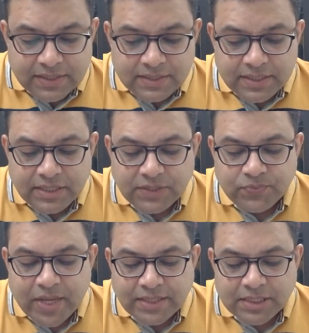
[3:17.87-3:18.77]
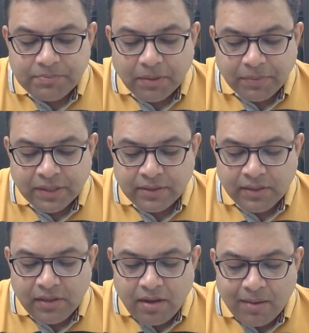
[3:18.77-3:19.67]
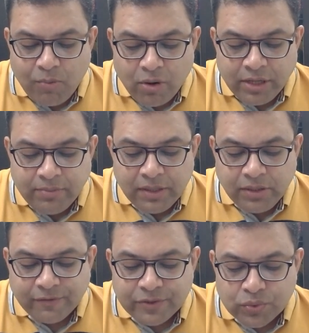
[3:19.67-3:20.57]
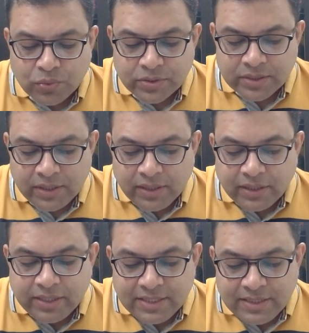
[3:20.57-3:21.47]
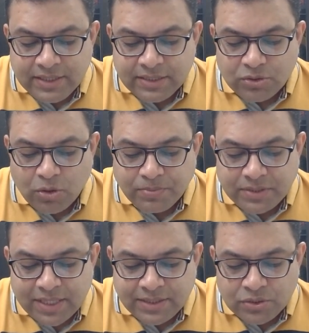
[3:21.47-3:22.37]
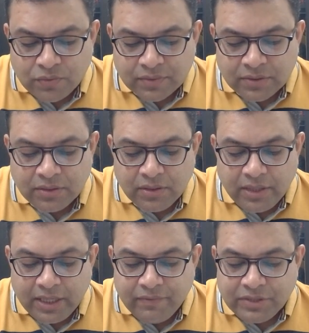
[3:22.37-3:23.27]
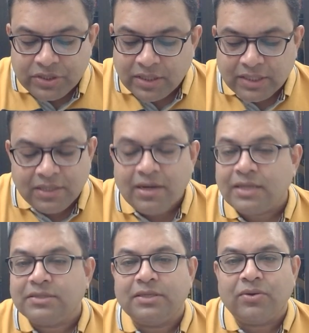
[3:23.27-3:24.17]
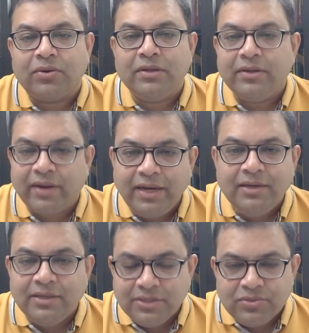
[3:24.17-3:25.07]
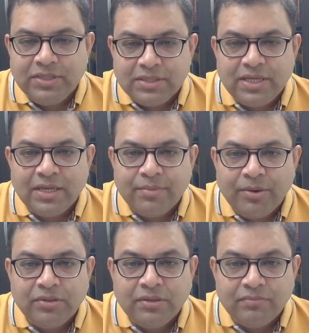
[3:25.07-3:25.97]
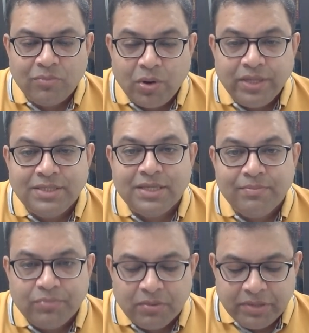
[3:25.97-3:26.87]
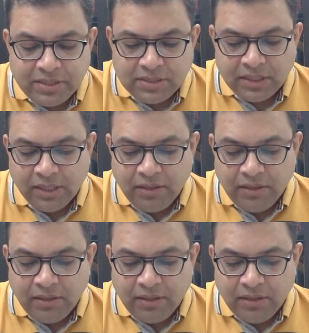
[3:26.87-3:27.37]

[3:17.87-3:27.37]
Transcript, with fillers: See this fancy puppet, a body built of sores, diseased, obsessed over, in which nothing lasts at all, right? He's saying about the body's impermanence.